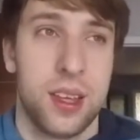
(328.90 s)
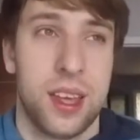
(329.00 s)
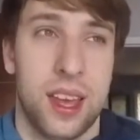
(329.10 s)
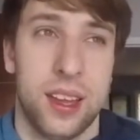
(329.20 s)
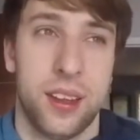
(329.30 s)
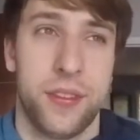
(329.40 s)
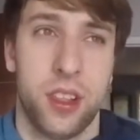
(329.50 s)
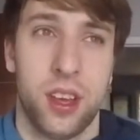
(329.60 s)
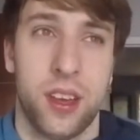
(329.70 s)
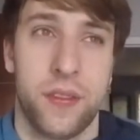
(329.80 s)
And if you're
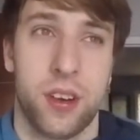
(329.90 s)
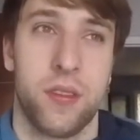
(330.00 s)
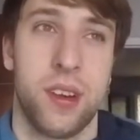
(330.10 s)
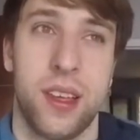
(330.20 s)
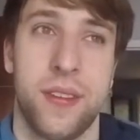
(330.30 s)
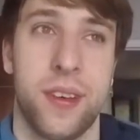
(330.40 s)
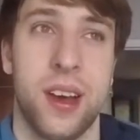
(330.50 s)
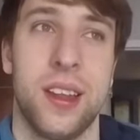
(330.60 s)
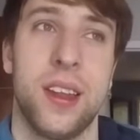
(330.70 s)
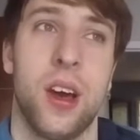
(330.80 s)
looking for a really
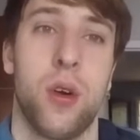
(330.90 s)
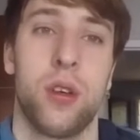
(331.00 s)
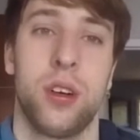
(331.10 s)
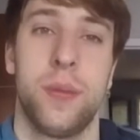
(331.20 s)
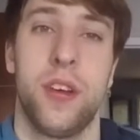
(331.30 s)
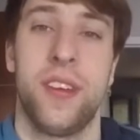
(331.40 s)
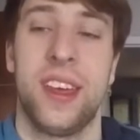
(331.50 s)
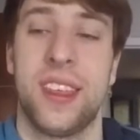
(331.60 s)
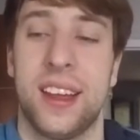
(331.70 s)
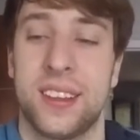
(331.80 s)
fun horror movie
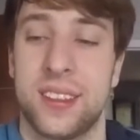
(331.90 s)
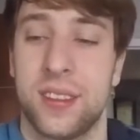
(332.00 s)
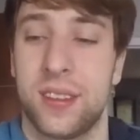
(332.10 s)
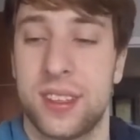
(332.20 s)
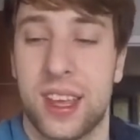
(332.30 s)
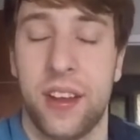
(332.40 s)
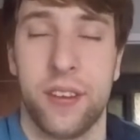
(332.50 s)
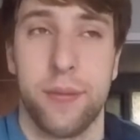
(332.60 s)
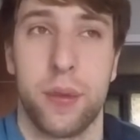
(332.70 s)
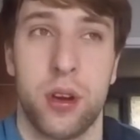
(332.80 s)
that's kind of
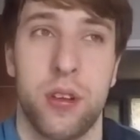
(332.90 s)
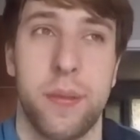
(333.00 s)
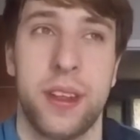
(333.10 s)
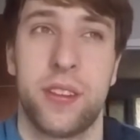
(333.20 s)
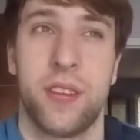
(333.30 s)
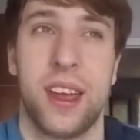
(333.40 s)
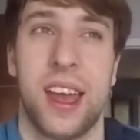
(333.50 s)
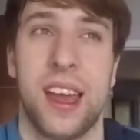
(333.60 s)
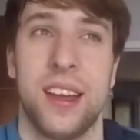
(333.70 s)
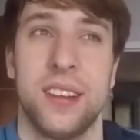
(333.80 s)
a murder mystery,
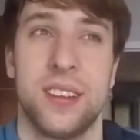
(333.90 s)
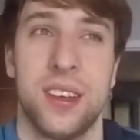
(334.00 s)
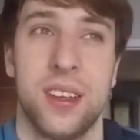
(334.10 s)
and